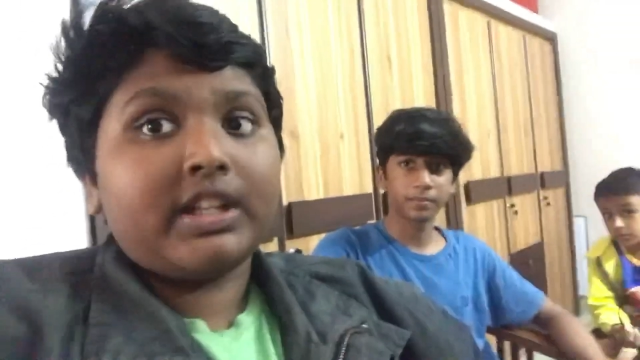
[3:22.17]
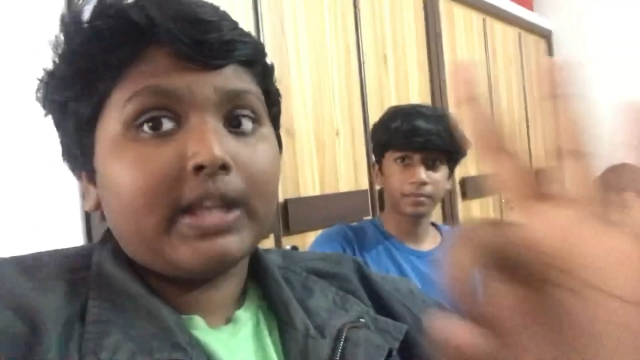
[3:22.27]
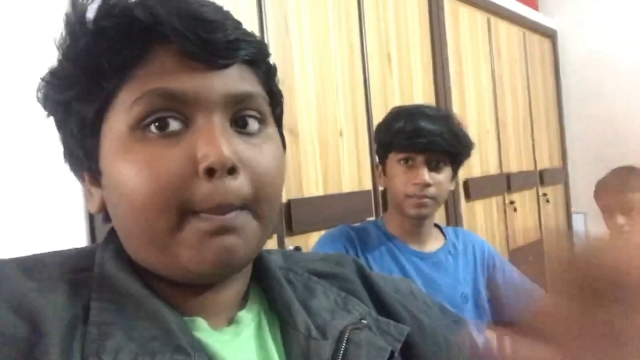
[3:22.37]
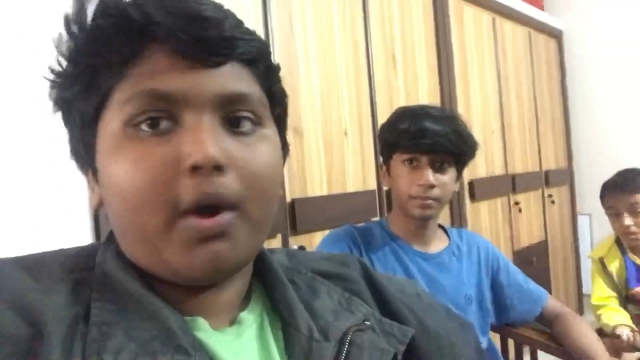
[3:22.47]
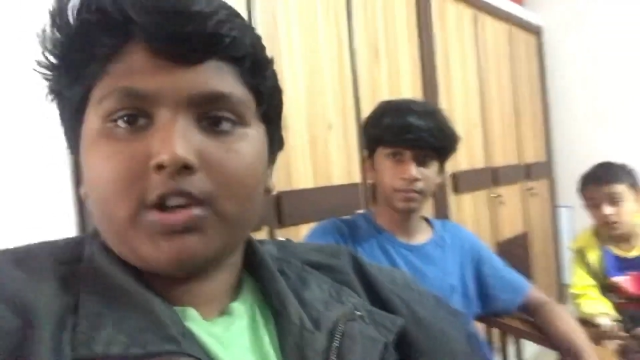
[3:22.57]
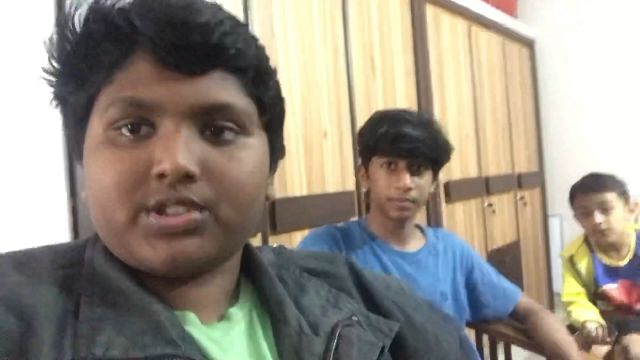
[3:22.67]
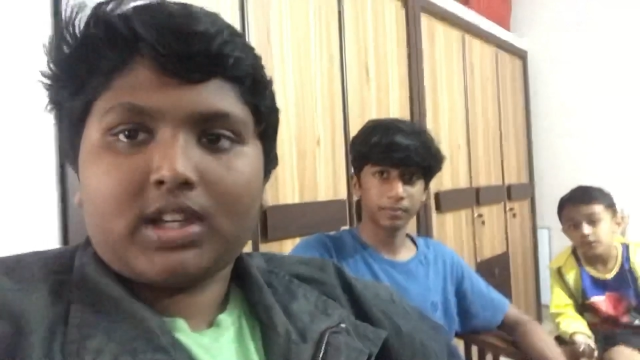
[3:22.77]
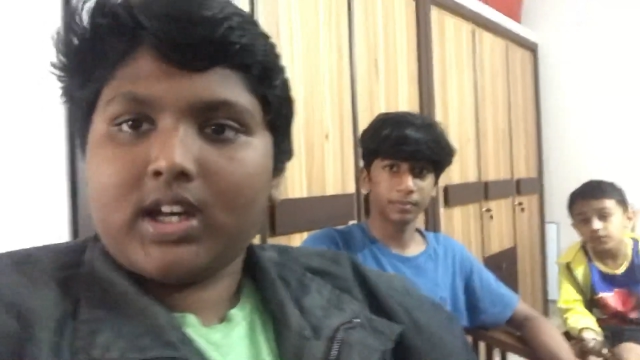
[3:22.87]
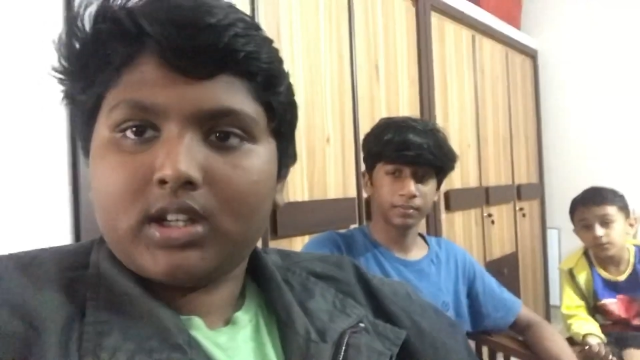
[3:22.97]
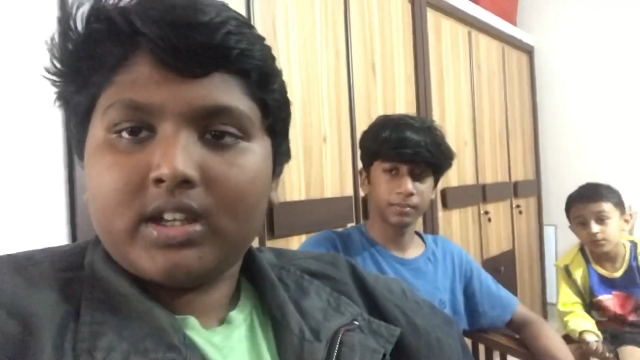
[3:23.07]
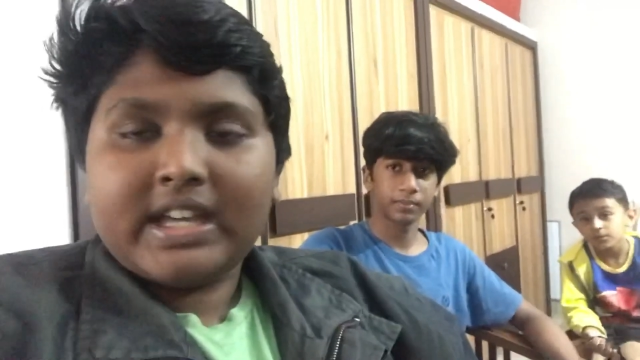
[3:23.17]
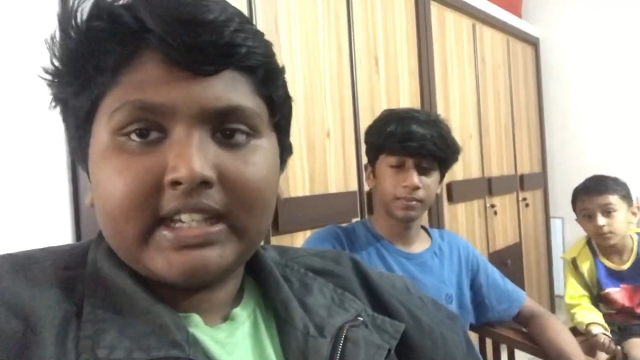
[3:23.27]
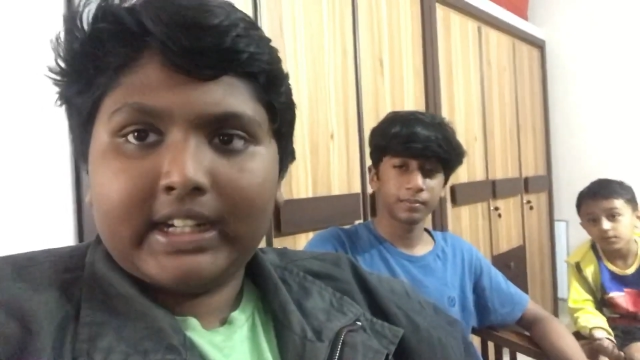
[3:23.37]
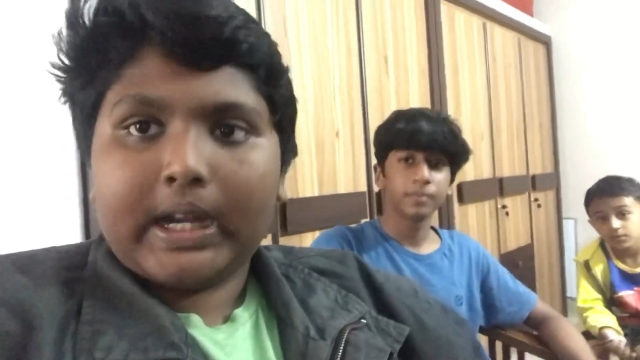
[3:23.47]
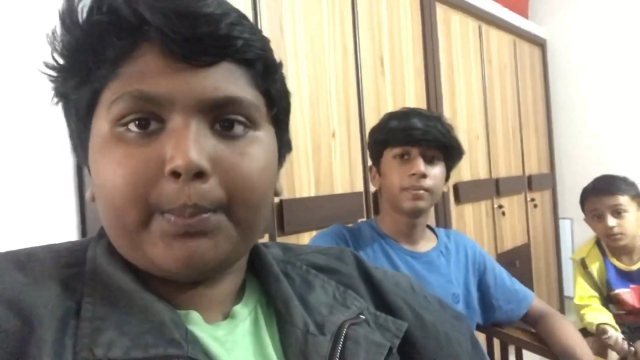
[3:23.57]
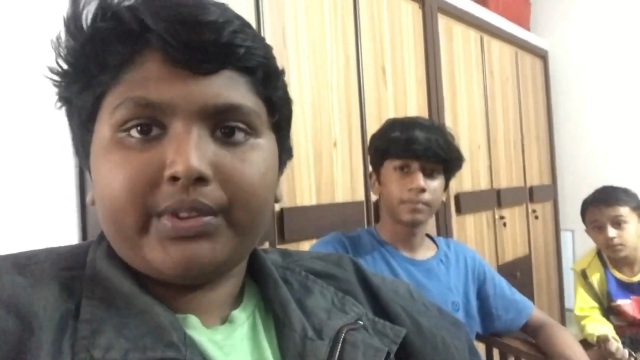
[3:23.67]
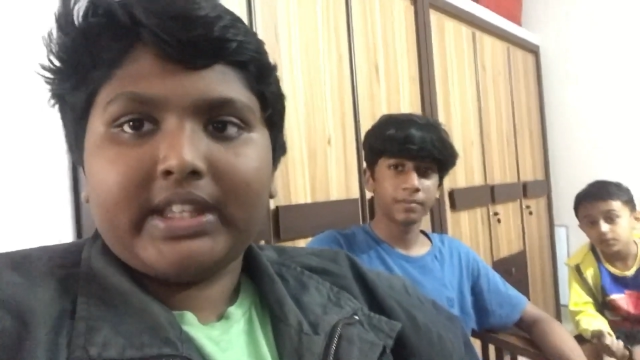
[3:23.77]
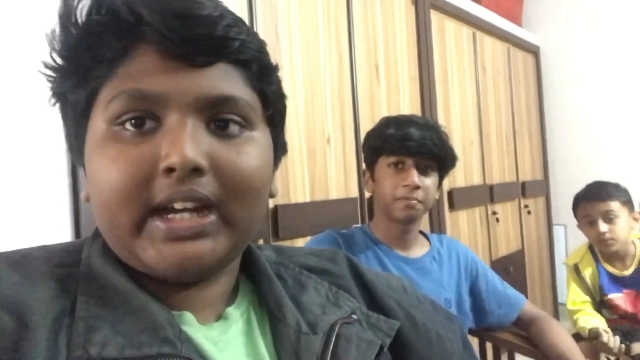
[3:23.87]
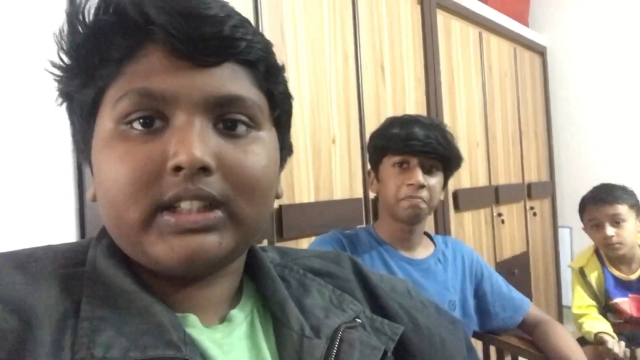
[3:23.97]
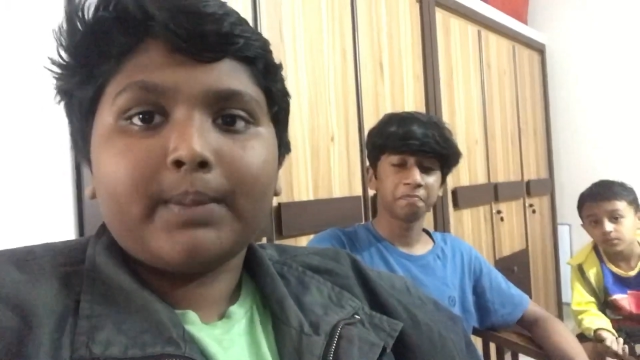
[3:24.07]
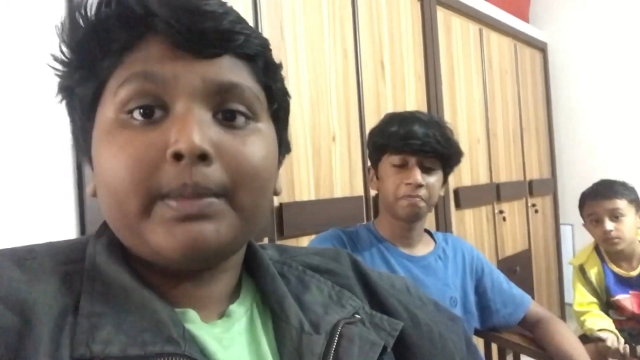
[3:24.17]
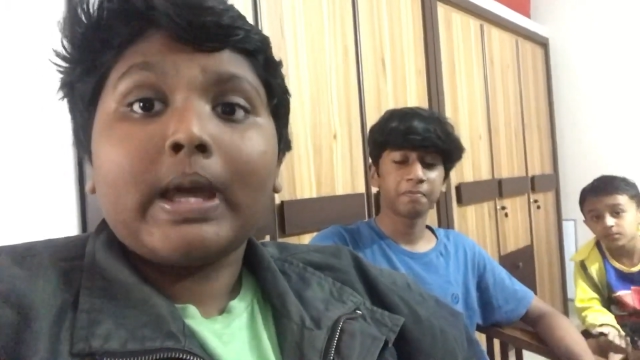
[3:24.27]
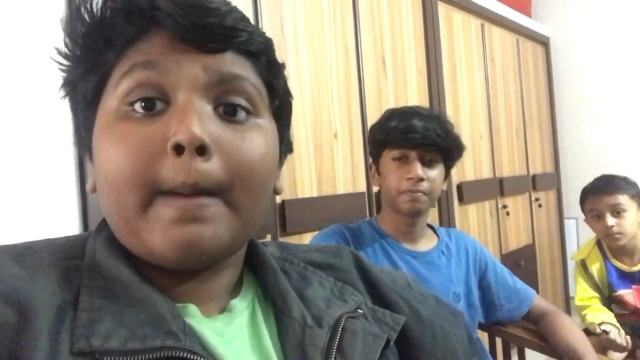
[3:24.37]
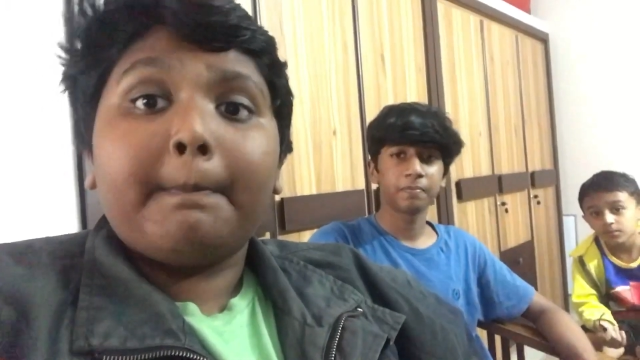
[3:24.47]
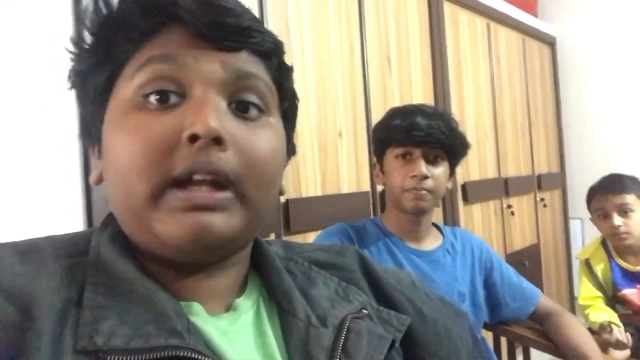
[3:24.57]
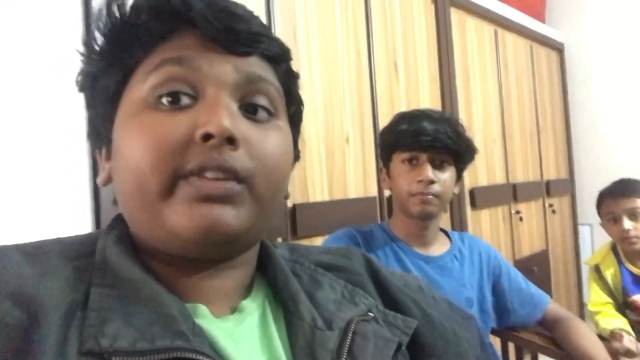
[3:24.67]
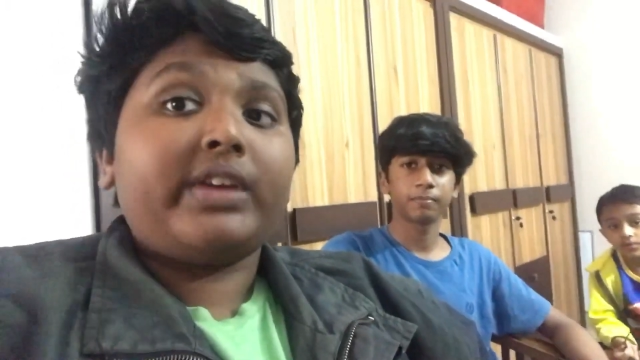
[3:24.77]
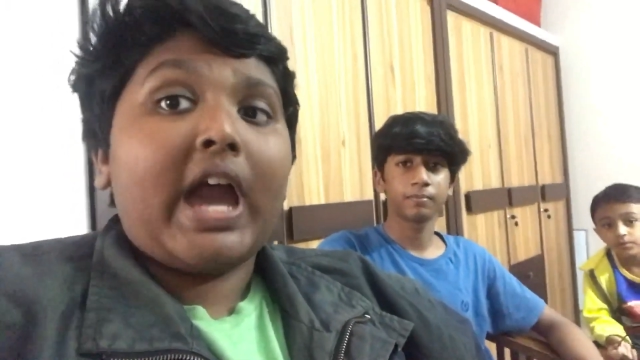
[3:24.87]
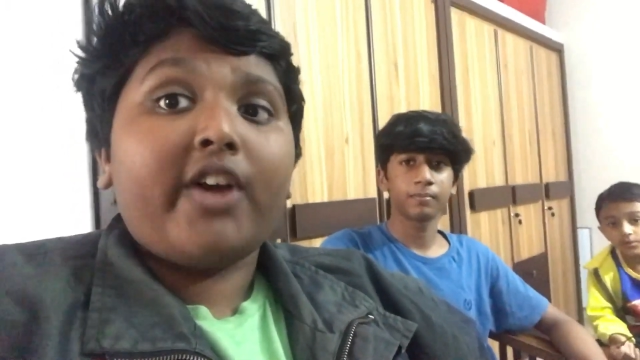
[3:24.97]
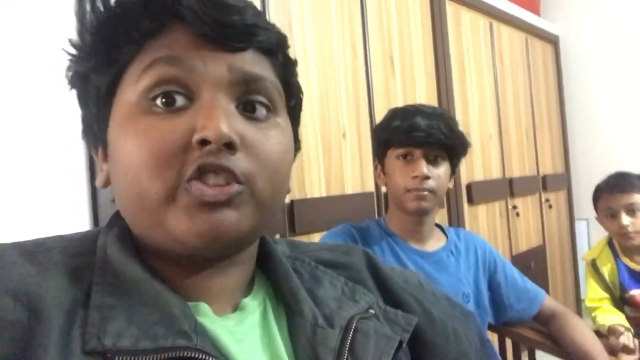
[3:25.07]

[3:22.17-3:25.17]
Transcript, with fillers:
Speaker 1: the boss gun. He'll come with that, but we have